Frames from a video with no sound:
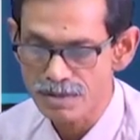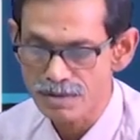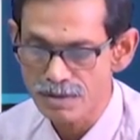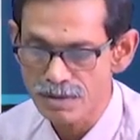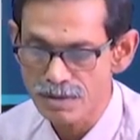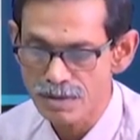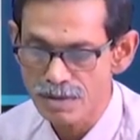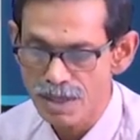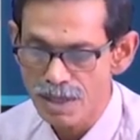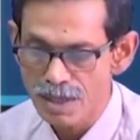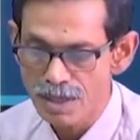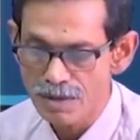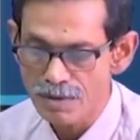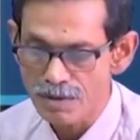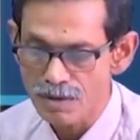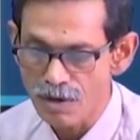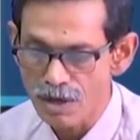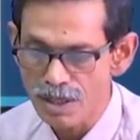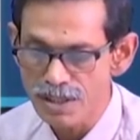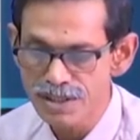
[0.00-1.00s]
So,
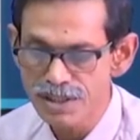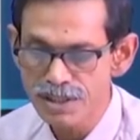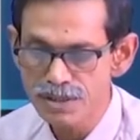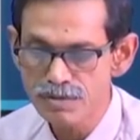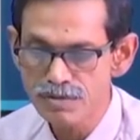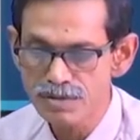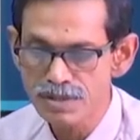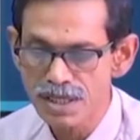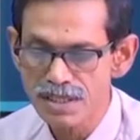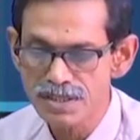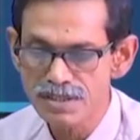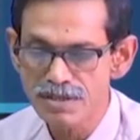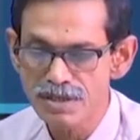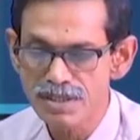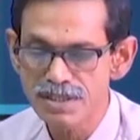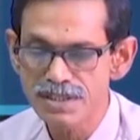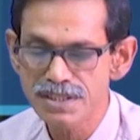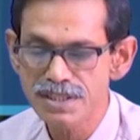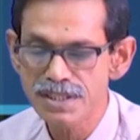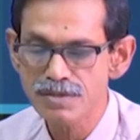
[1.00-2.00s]
Golgi to
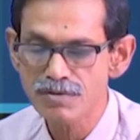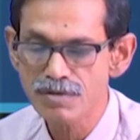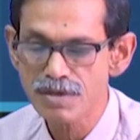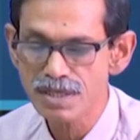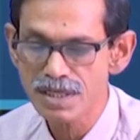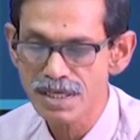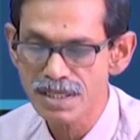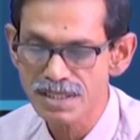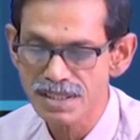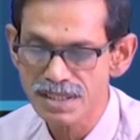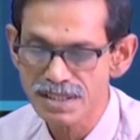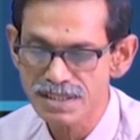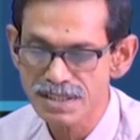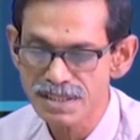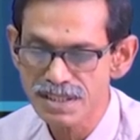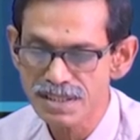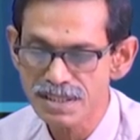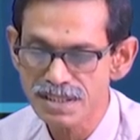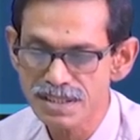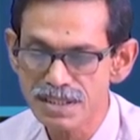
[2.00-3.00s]
trans-Golgi network, and then
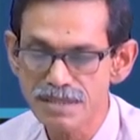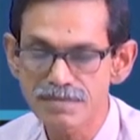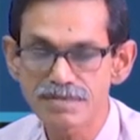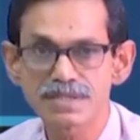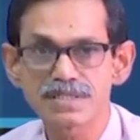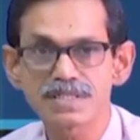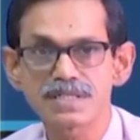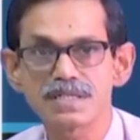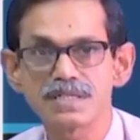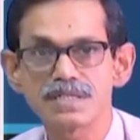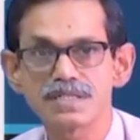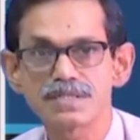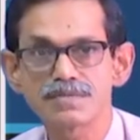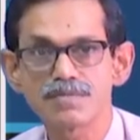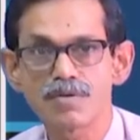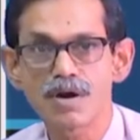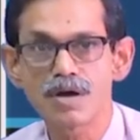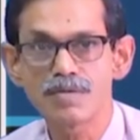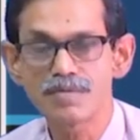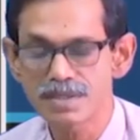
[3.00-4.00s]
secretory vesicle is
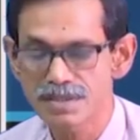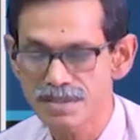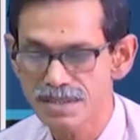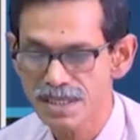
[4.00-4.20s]
formed.